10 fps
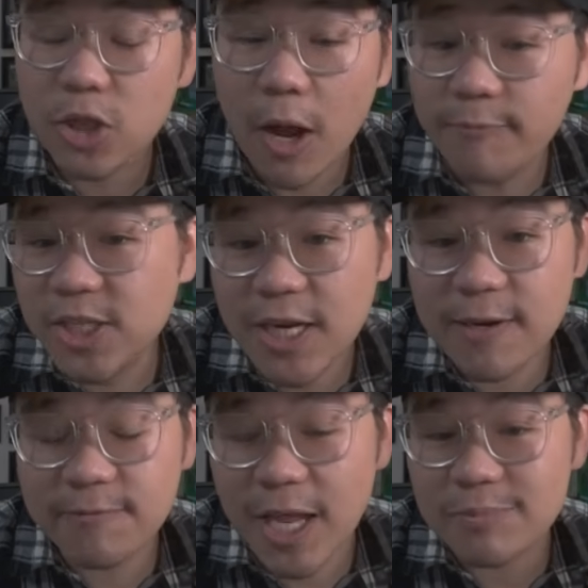
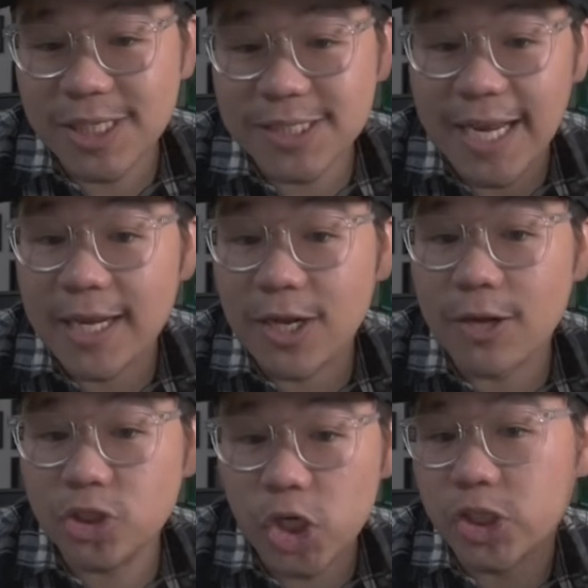Obsidian Flames is standing
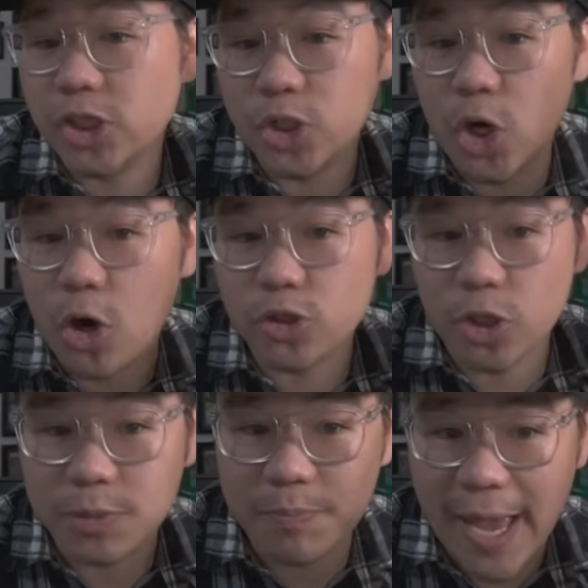on just the
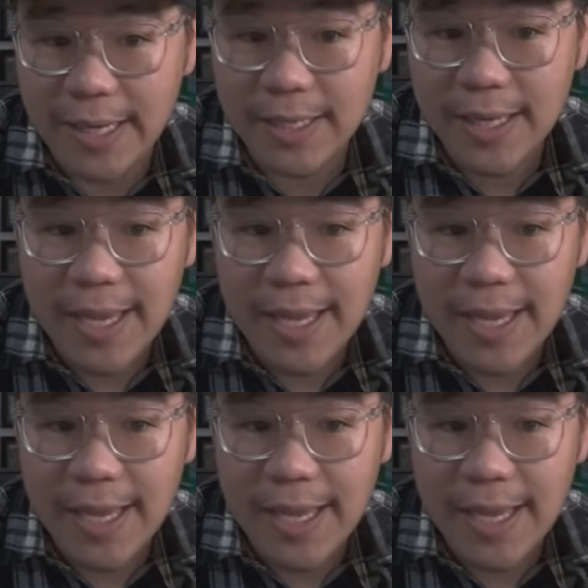Charizard's back,